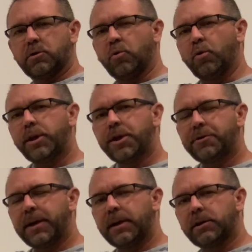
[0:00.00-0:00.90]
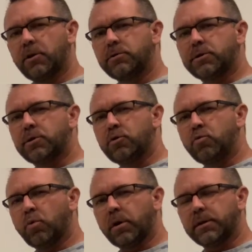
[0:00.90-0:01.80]
what do you think those two
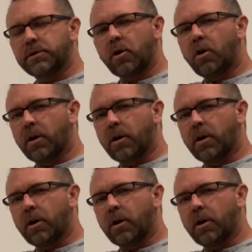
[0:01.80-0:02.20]
words are?